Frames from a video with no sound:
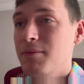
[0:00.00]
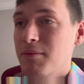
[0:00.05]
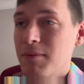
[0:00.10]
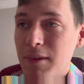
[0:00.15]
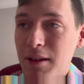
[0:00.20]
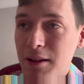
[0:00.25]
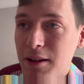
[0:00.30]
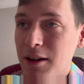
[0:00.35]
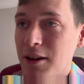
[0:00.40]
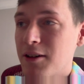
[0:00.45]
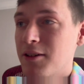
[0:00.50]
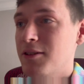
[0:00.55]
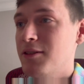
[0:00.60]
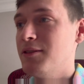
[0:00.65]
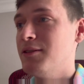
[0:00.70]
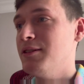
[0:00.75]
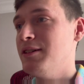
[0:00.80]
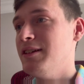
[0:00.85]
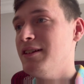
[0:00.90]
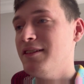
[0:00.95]

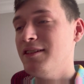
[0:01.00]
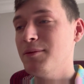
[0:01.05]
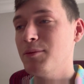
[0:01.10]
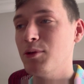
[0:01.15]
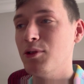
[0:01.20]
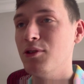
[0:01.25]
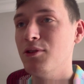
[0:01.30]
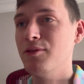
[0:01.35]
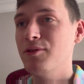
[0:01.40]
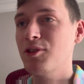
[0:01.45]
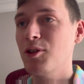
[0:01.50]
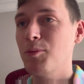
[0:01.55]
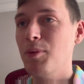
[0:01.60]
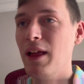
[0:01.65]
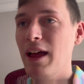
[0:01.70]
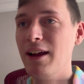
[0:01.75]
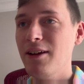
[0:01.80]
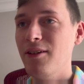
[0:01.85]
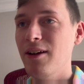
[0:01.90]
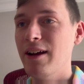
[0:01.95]
It's a move. So
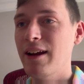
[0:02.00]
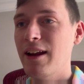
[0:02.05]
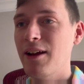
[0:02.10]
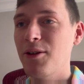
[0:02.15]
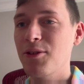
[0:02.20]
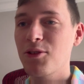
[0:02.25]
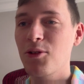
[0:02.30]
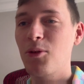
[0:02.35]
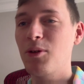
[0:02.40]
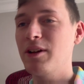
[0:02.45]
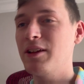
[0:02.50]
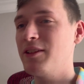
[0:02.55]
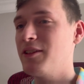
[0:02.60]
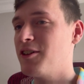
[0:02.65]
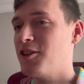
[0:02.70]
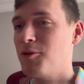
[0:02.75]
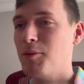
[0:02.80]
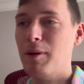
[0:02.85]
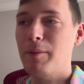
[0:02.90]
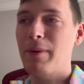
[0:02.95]
black right now is already a
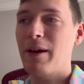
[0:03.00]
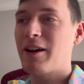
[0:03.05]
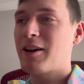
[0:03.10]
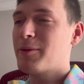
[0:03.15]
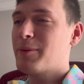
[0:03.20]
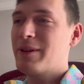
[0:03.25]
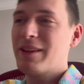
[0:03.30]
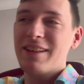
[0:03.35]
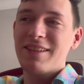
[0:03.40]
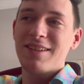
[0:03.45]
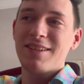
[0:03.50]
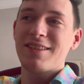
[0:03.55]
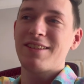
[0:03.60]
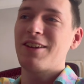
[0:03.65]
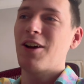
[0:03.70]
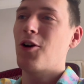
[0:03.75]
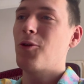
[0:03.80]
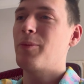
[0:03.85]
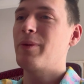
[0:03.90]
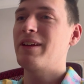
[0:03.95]
little bit better, but this is
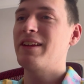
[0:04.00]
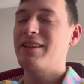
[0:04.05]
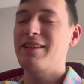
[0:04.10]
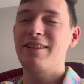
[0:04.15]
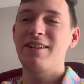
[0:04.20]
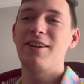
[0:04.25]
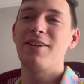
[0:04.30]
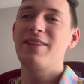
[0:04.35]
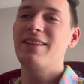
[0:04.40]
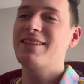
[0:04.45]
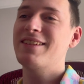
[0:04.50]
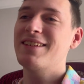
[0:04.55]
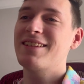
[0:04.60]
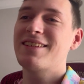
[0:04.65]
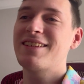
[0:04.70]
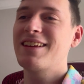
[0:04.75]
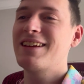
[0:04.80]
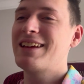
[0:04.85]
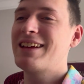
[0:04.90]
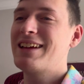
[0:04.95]
the opening. This
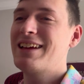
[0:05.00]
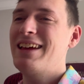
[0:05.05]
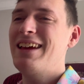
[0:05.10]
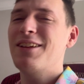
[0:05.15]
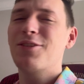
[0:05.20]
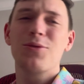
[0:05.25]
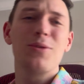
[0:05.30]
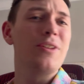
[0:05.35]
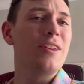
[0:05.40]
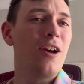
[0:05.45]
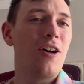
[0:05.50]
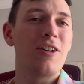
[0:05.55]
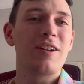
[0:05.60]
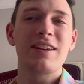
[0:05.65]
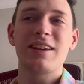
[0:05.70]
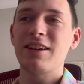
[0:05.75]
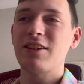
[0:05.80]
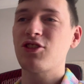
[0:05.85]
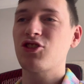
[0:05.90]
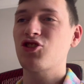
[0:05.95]
is really
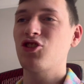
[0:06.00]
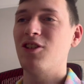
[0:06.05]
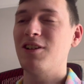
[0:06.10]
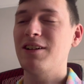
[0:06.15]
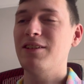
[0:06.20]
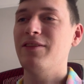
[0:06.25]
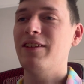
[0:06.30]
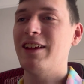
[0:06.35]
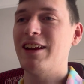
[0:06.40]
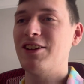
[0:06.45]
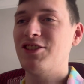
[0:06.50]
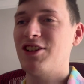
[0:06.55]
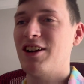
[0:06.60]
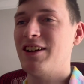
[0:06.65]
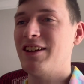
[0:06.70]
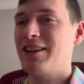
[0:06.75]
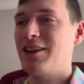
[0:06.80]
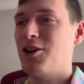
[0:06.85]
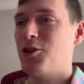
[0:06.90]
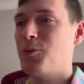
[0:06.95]
hard to get a strong advantage
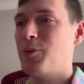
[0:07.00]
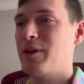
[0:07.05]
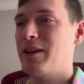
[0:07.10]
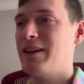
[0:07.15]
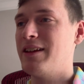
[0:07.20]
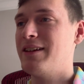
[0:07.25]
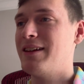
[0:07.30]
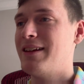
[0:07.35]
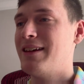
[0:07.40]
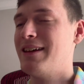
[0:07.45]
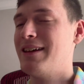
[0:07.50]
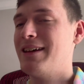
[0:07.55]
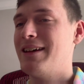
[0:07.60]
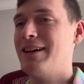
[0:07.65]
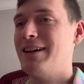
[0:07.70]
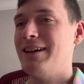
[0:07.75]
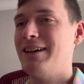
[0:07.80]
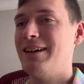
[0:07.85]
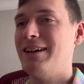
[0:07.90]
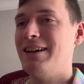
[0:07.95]
out of the opening.
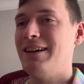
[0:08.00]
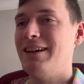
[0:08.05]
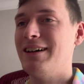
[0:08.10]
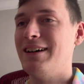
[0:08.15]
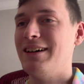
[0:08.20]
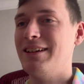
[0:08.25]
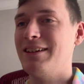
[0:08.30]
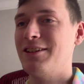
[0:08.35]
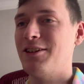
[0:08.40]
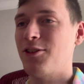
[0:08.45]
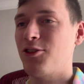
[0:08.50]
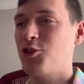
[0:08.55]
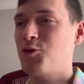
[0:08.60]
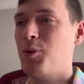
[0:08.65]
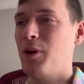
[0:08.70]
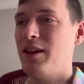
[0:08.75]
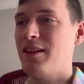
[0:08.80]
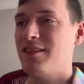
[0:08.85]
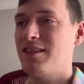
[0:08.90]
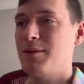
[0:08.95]

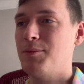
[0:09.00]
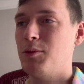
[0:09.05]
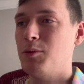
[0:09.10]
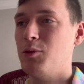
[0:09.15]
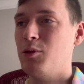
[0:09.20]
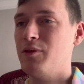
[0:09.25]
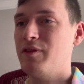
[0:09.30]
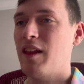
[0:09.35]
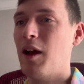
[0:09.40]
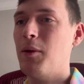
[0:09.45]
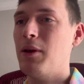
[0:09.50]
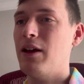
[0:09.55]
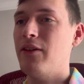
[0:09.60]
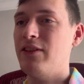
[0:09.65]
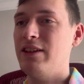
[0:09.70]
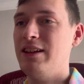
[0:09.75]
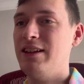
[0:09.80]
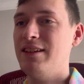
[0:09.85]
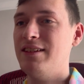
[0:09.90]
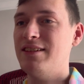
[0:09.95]
Just playing simple moves. Now we
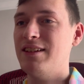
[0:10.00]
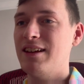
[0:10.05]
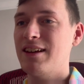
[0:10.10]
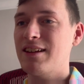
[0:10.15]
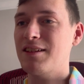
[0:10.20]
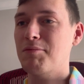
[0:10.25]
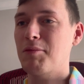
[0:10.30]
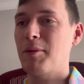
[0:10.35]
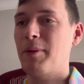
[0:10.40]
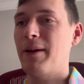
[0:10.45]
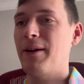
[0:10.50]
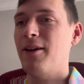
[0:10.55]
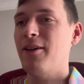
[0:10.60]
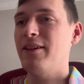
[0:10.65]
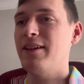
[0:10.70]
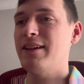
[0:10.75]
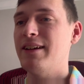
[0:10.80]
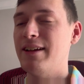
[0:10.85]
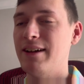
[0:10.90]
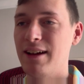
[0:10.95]
have e6
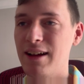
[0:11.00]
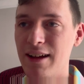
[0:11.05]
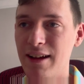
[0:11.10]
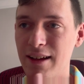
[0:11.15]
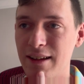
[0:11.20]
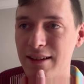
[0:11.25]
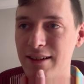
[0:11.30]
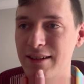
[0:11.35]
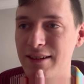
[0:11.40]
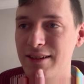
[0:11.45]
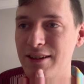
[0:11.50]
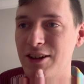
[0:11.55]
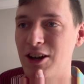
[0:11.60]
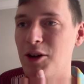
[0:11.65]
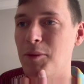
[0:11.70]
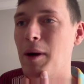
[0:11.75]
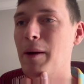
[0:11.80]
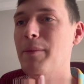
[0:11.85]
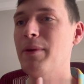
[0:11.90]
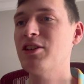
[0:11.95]
preparing,
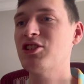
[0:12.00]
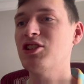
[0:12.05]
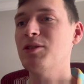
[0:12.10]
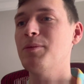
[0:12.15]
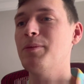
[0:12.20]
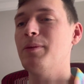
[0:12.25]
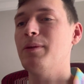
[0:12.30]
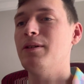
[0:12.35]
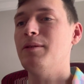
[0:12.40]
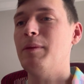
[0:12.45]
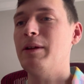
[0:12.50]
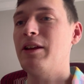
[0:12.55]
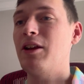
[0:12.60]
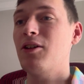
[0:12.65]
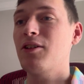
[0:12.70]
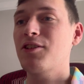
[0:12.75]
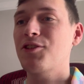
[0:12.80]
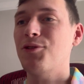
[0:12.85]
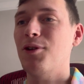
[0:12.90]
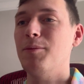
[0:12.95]
my bishop, my
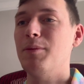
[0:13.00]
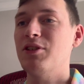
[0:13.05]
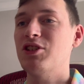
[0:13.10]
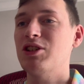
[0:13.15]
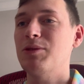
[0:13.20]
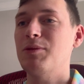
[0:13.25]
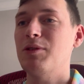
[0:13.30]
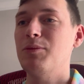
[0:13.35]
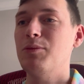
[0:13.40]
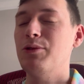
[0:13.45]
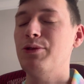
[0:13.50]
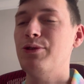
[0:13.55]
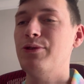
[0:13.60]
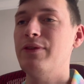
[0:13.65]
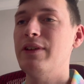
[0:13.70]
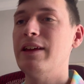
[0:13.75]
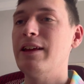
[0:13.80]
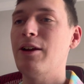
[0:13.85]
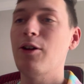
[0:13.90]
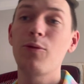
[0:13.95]
dark square bishop to
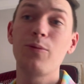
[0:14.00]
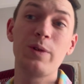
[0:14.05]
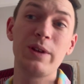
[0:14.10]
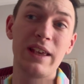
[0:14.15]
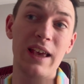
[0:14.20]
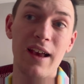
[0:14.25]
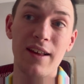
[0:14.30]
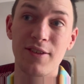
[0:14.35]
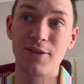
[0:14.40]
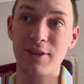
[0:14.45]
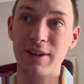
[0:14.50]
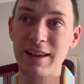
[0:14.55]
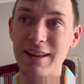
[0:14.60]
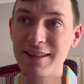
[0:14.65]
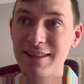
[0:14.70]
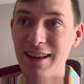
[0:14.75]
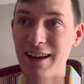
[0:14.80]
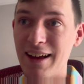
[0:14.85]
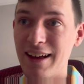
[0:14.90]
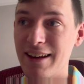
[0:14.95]
move, and hopefully castle
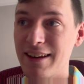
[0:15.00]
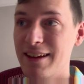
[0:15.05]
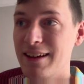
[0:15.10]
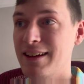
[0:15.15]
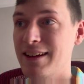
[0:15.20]
kingside.